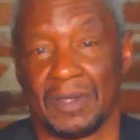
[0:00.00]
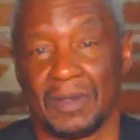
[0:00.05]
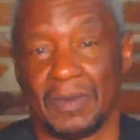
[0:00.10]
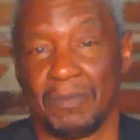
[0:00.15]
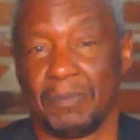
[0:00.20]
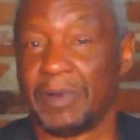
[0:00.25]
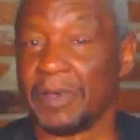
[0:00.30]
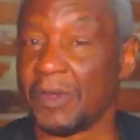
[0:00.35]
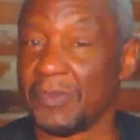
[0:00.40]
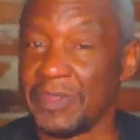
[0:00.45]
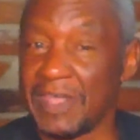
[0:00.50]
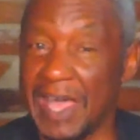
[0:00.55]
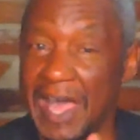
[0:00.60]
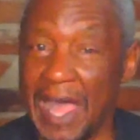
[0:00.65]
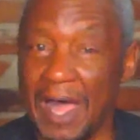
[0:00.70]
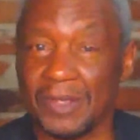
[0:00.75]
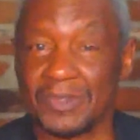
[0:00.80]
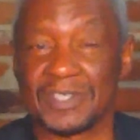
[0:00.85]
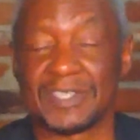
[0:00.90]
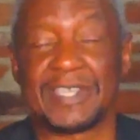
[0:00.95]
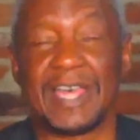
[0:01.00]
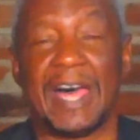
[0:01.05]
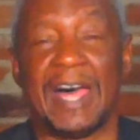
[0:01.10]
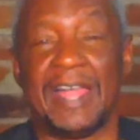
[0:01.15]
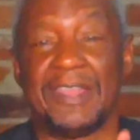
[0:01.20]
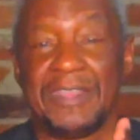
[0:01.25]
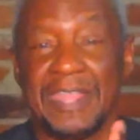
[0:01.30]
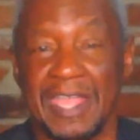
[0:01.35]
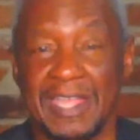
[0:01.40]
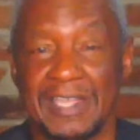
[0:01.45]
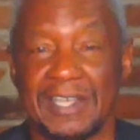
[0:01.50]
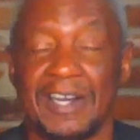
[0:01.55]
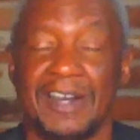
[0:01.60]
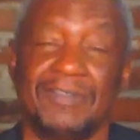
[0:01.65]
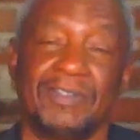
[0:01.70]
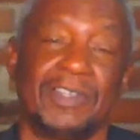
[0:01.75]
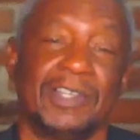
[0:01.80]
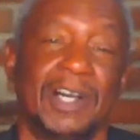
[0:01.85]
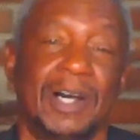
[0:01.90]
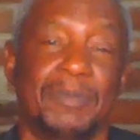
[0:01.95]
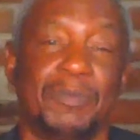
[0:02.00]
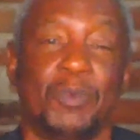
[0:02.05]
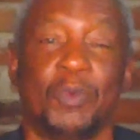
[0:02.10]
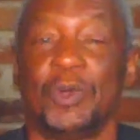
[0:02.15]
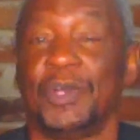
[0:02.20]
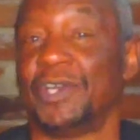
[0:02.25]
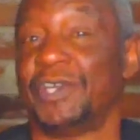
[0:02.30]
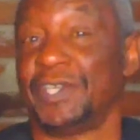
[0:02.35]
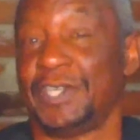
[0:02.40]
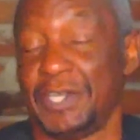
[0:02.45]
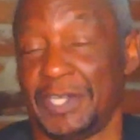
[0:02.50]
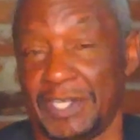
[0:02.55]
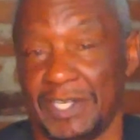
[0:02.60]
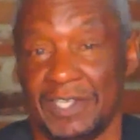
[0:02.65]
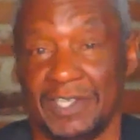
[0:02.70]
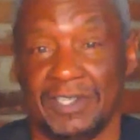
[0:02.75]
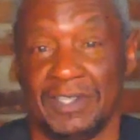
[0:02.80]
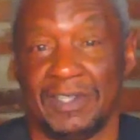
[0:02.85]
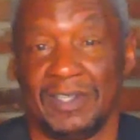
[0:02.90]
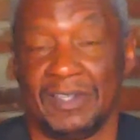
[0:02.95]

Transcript: But on the outside, they cover up real good.